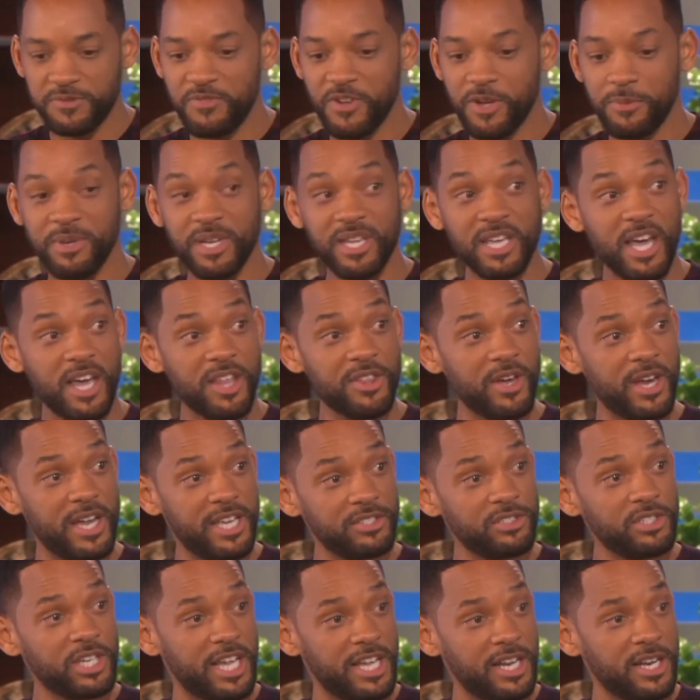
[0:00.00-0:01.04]
real
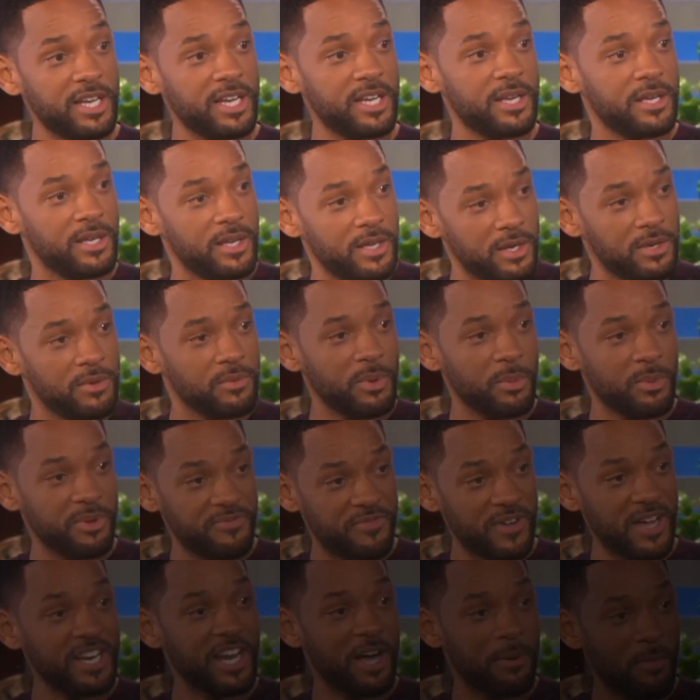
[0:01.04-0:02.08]
stories from behind the
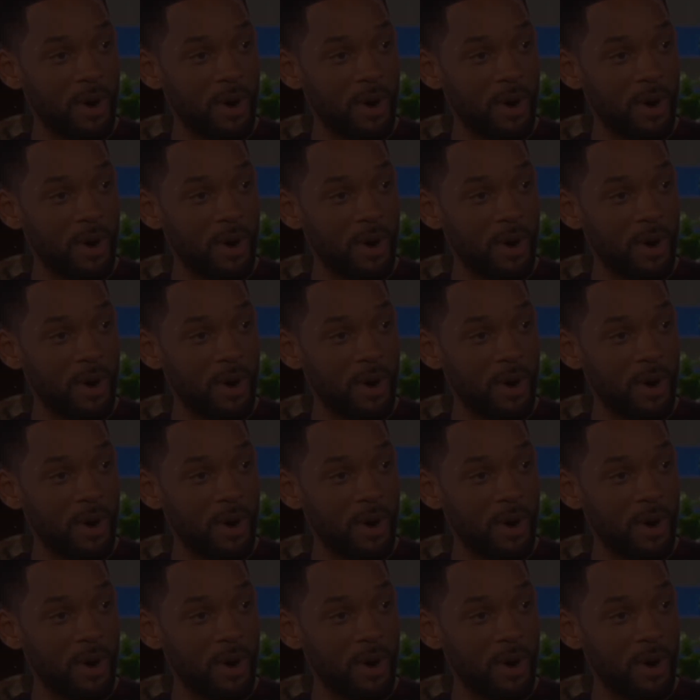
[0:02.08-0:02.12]
spotlight.